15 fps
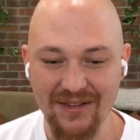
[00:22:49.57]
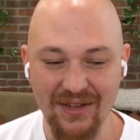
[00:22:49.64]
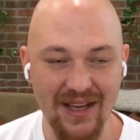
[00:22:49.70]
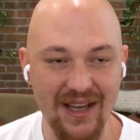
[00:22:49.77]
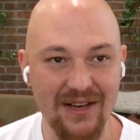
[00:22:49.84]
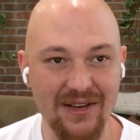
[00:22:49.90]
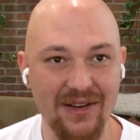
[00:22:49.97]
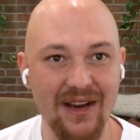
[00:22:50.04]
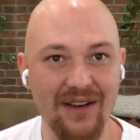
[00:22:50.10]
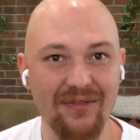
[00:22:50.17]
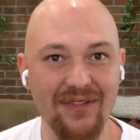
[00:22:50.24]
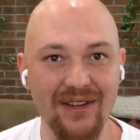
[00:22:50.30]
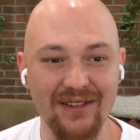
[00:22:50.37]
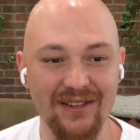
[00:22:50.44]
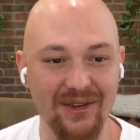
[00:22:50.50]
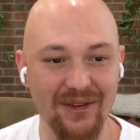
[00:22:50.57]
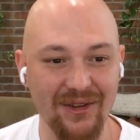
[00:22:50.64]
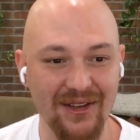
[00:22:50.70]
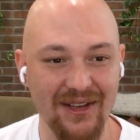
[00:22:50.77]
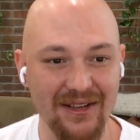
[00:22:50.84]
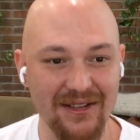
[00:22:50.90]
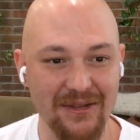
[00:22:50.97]
So again, you kind of feel
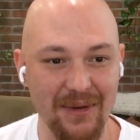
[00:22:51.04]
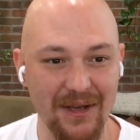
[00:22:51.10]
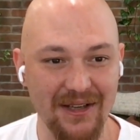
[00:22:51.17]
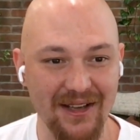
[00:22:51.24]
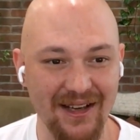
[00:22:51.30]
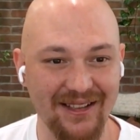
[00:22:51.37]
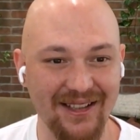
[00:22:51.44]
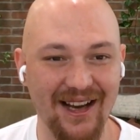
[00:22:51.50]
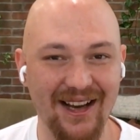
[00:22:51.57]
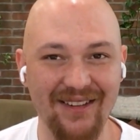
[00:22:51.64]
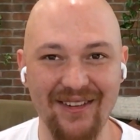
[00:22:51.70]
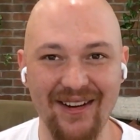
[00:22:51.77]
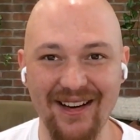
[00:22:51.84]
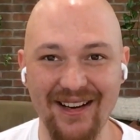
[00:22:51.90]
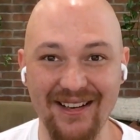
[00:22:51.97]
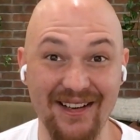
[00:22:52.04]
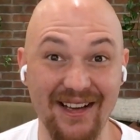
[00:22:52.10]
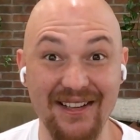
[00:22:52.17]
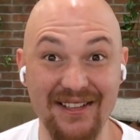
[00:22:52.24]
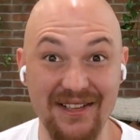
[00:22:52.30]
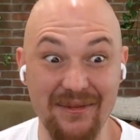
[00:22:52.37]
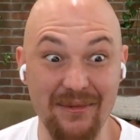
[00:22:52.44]
dirty kind of spending any time on it
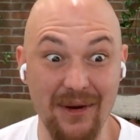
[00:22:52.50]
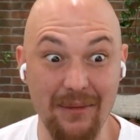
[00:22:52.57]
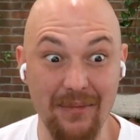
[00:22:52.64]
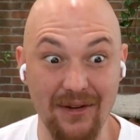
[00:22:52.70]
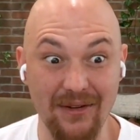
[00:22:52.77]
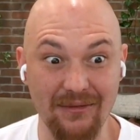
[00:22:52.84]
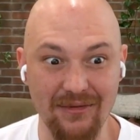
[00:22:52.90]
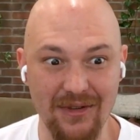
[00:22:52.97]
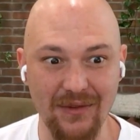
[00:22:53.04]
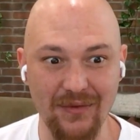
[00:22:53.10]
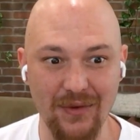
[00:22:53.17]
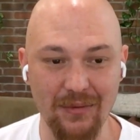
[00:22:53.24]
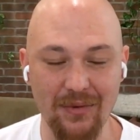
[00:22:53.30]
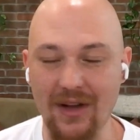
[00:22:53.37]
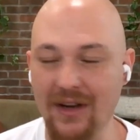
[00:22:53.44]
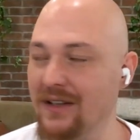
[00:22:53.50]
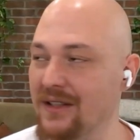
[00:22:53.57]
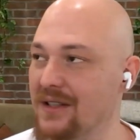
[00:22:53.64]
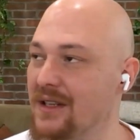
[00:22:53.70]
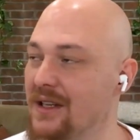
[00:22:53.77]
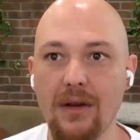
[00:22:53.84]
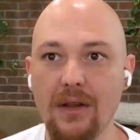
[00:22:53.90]
because you want to build useful
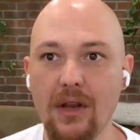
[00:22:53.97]
products.